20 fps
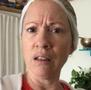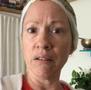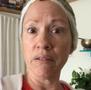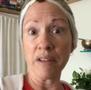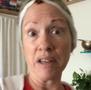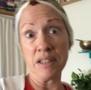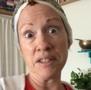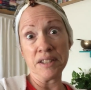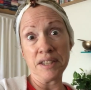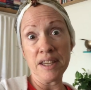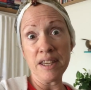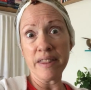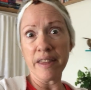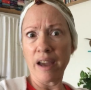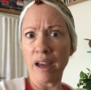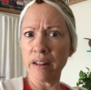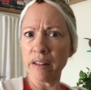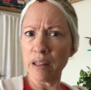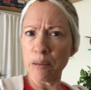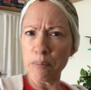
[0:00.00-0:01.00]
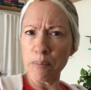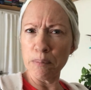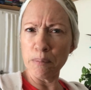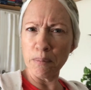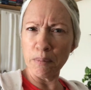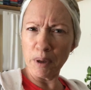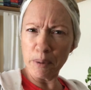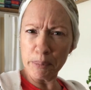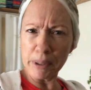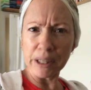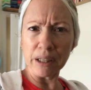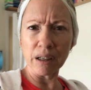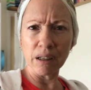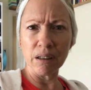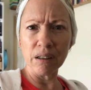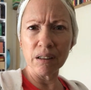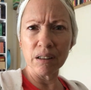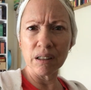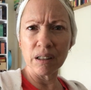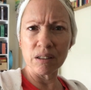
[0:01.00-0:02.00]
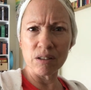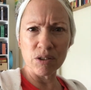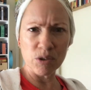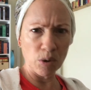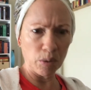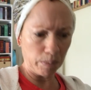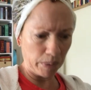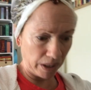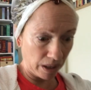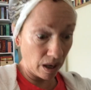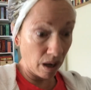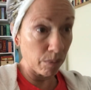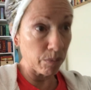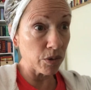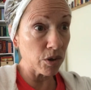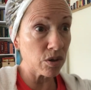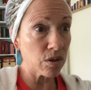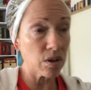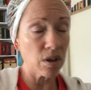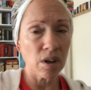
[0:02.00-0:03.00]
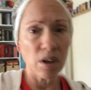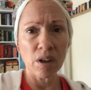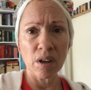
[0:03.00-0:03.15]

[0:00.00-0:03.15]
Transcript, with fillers: they see that and they mimic it and so it becomes